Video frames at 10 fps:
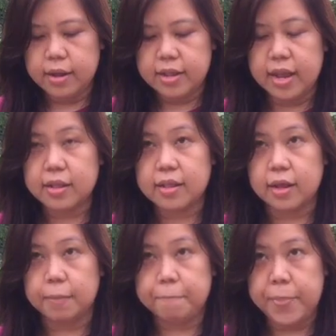that
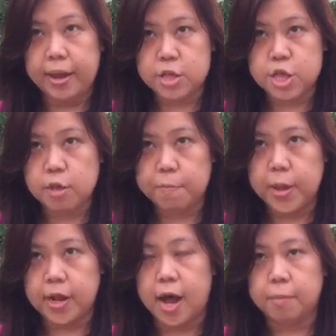the pitch
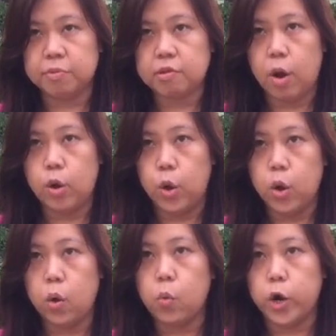becomes
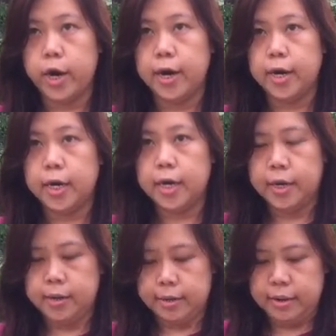lower.
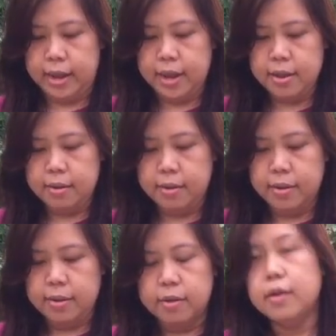Okay?
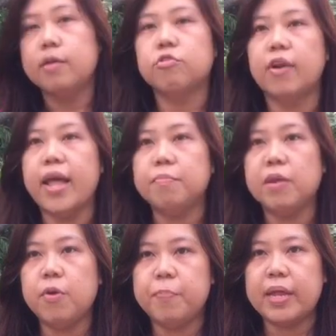So let
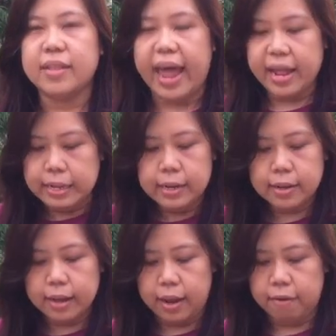me repeat that.
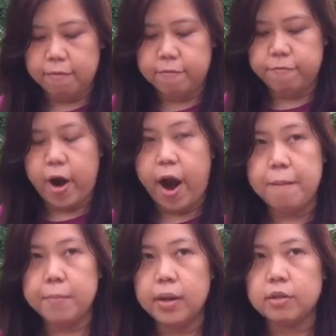Okay.
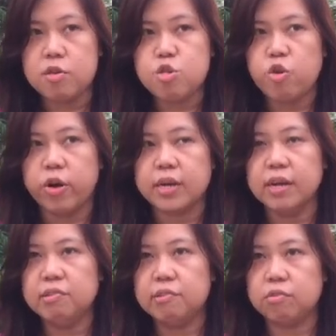From the
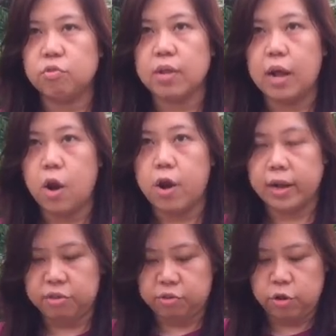shortest to the
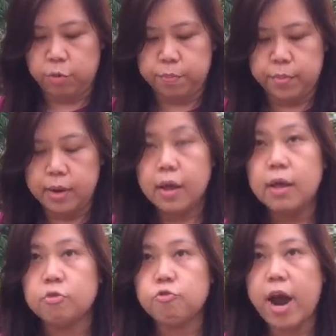longest tube.
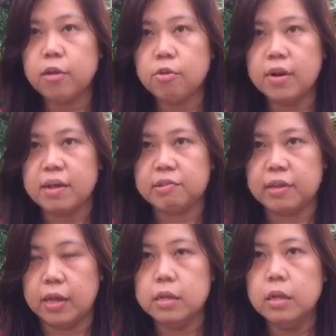Try to
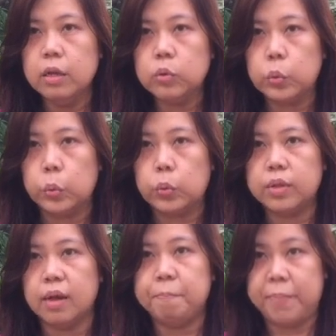listen to
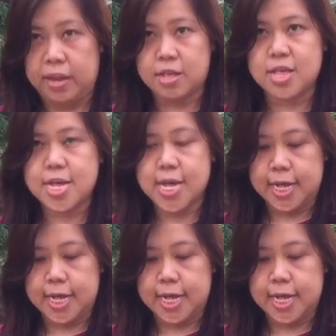the pitch.